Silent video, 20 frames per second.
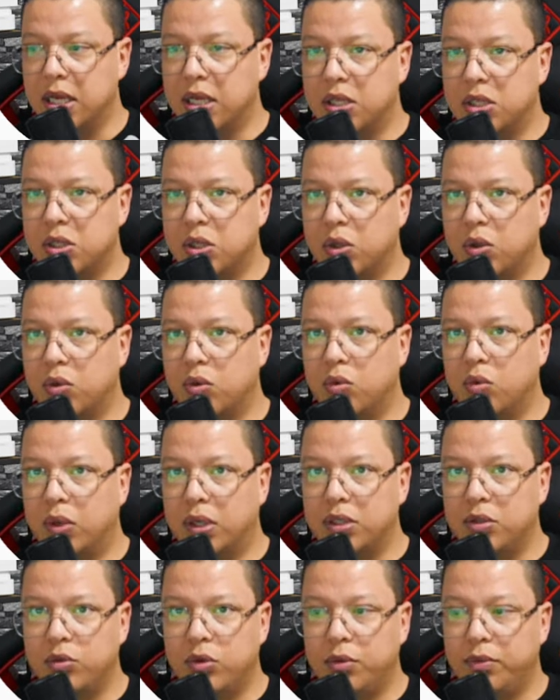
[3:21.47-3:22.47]
So
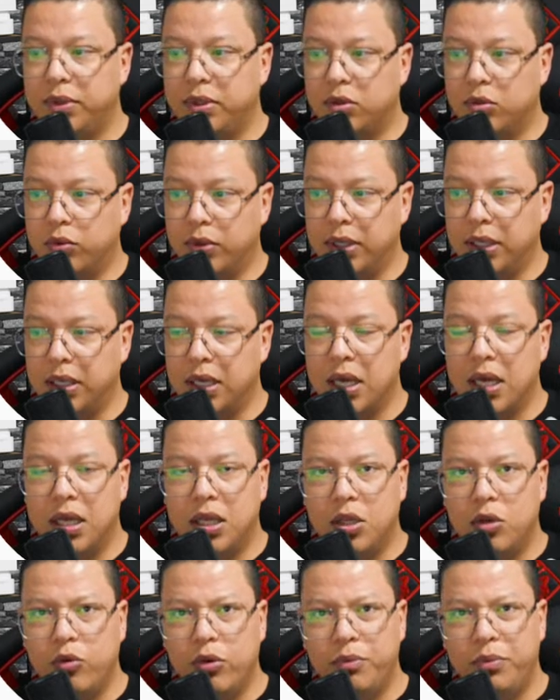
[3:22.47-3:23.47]
what you will be doing,
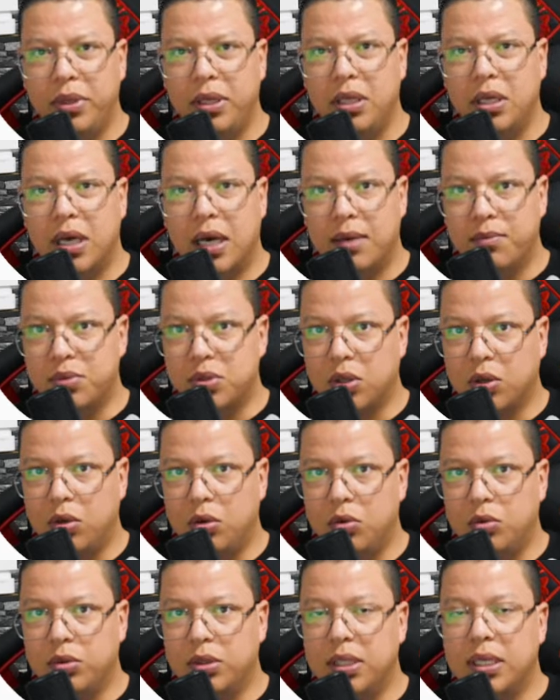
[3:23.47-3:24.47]
you will be
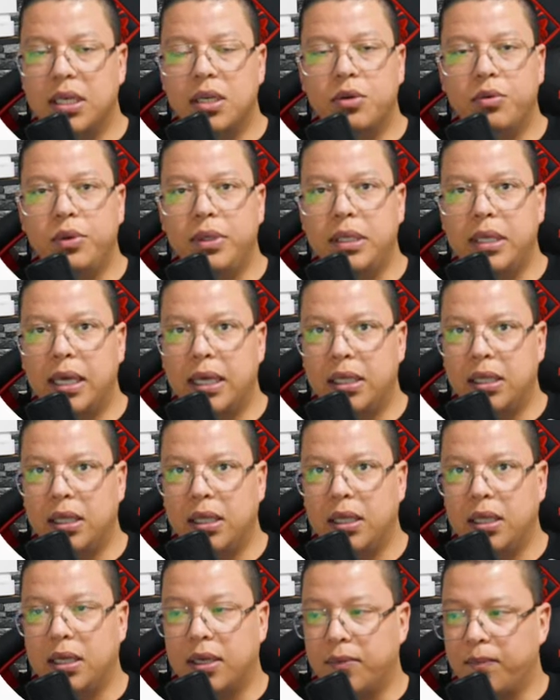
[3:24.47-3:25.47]
absolutely
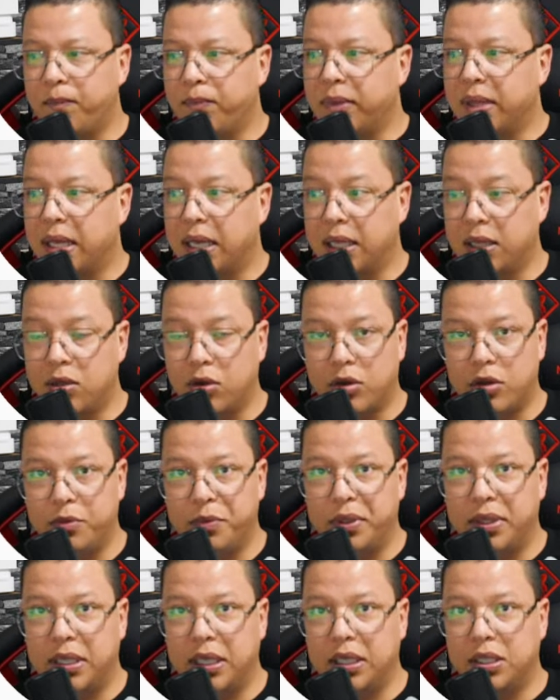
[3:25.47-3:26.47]
creating a
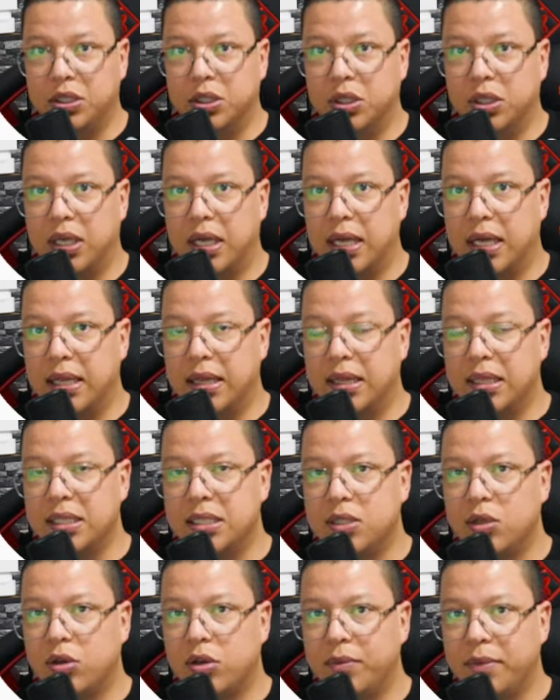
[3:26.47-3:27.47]
documentation, and this
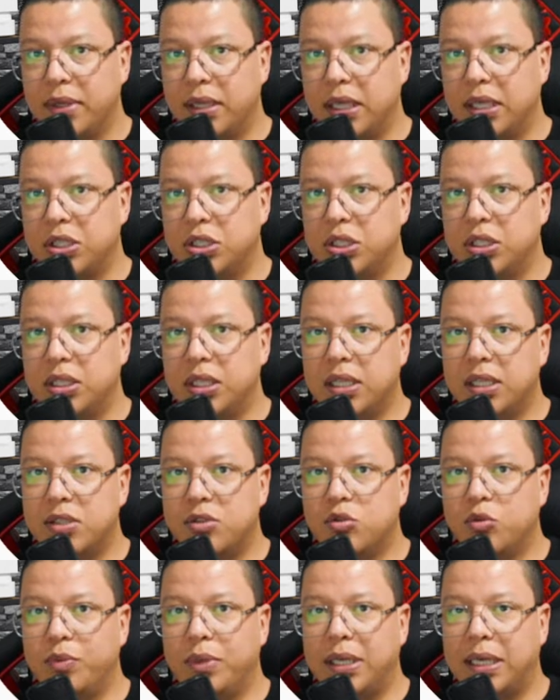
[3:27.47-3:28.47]
documentation
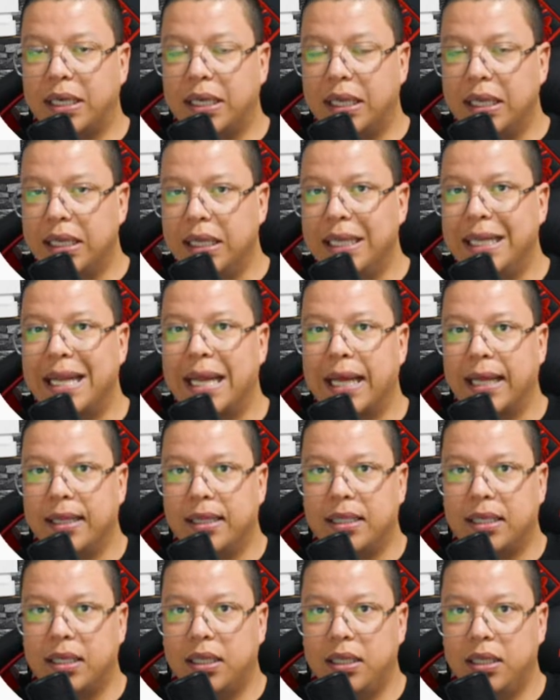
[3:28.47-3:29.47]
needs to be clean
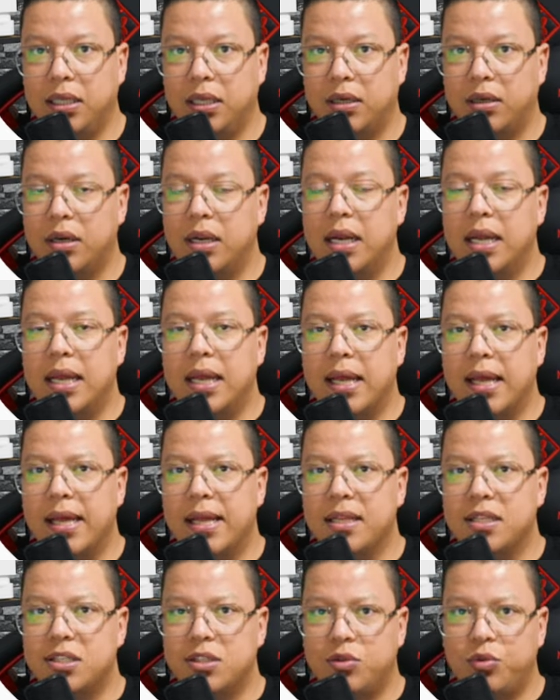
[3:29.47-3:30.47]
and clear
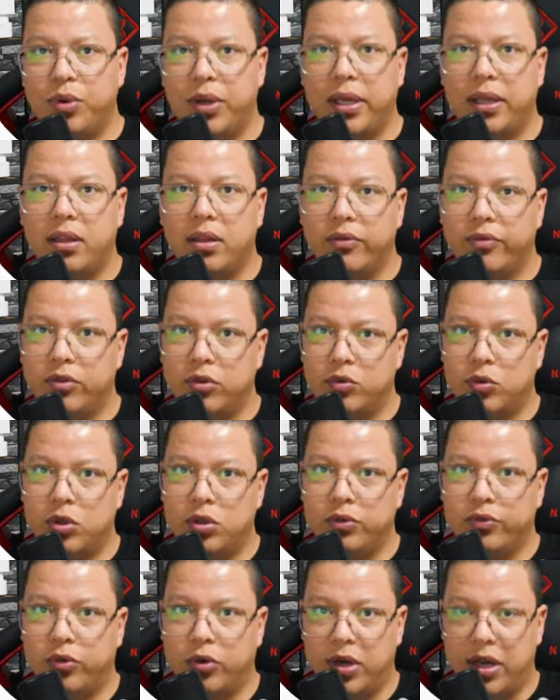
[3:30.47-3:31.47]
and
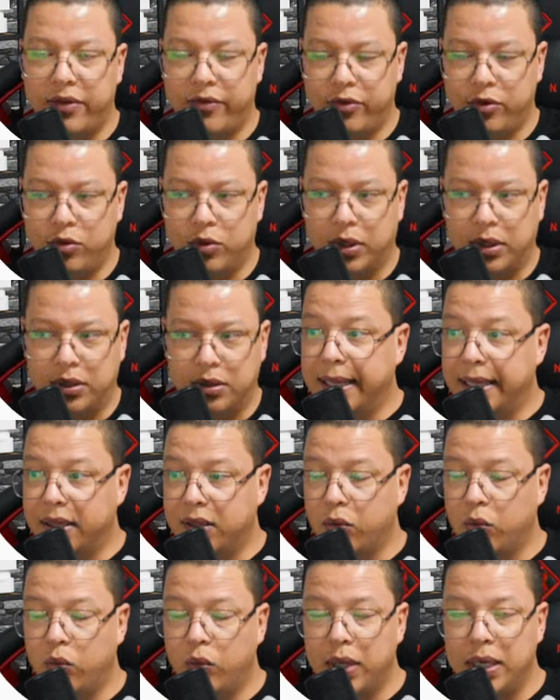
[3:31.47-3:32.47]
straightforward for everyone.
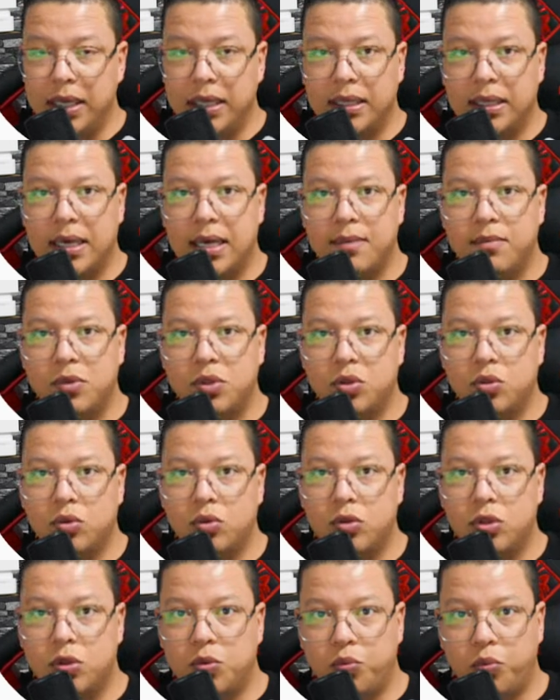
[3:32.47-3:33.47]
And when it comes
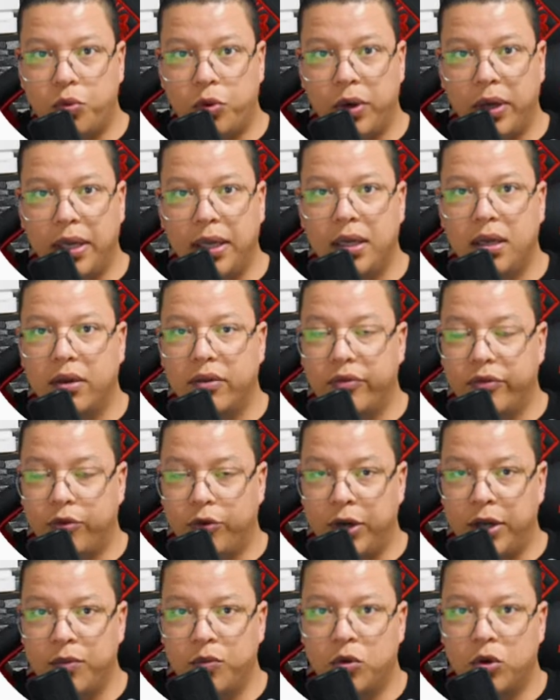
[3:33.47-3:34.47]
to Spring
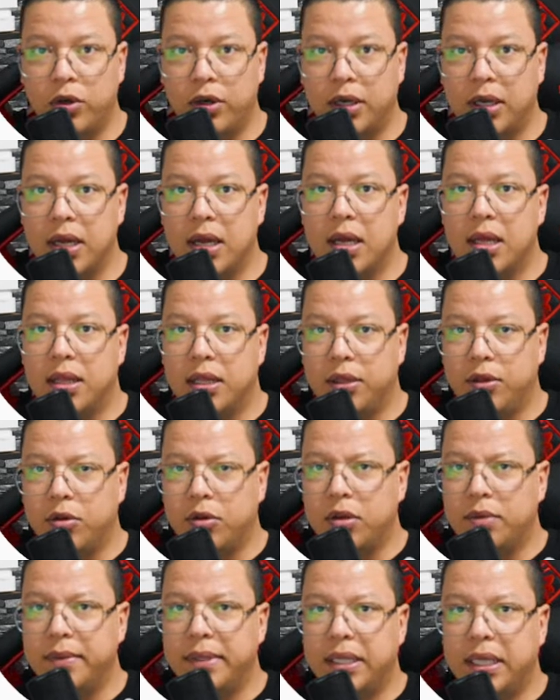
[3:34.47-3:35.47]
Framework, the
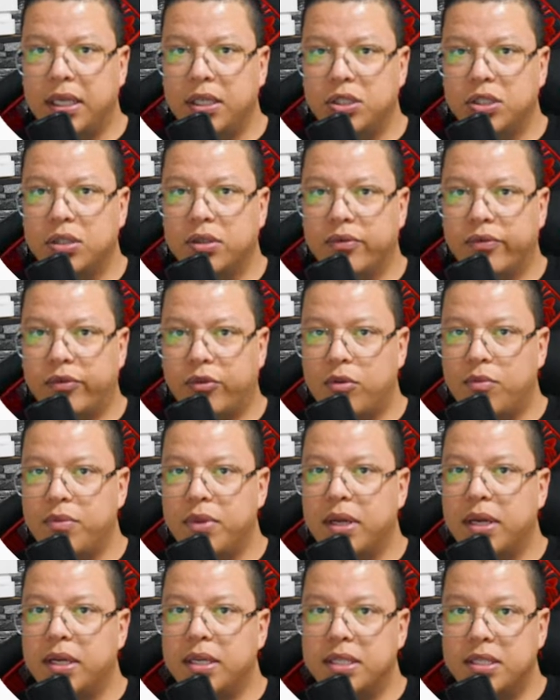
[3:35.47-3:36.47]
documentation from
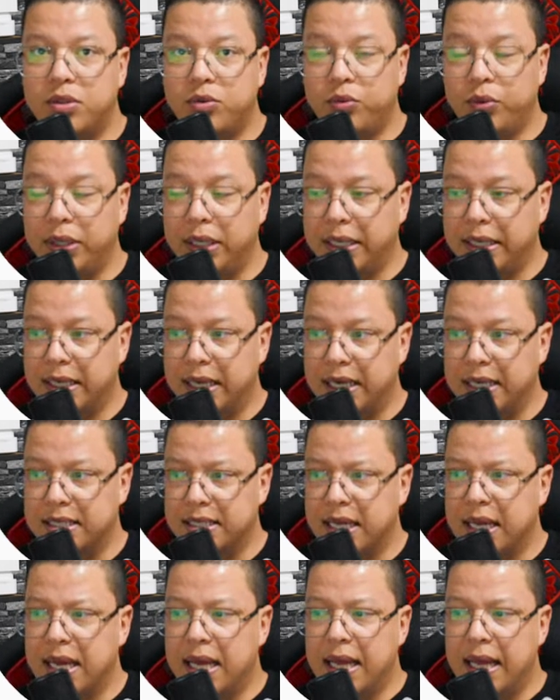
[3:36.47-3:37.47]
there is really nice.